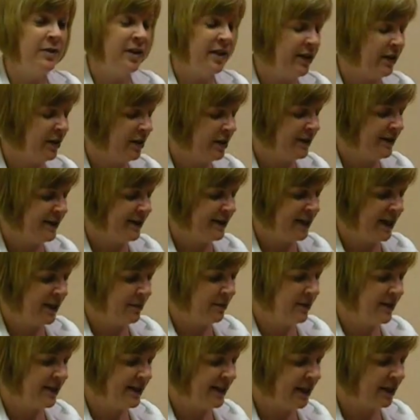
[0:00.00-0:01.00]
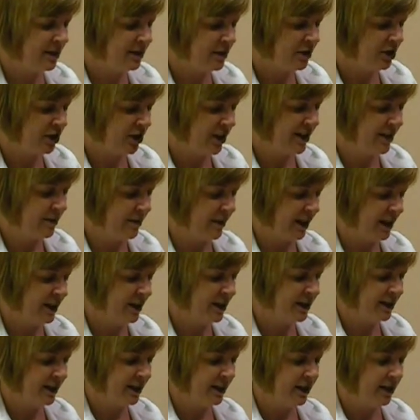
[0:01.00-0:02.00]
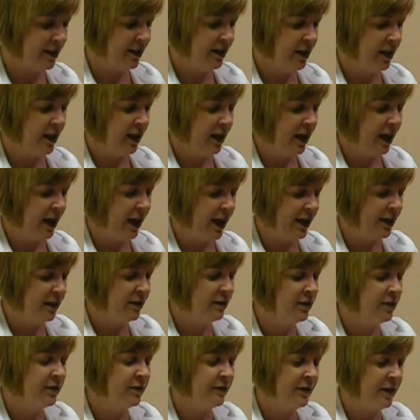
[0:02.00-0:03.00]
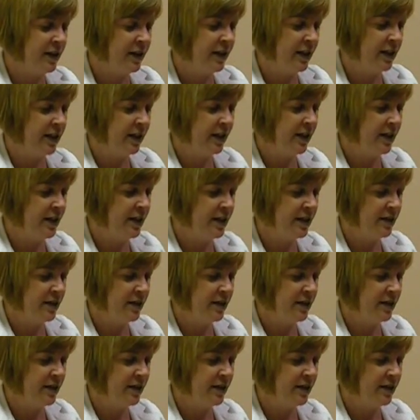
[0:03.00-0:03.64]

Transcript: done with our stem cell treatment. I don't know if you can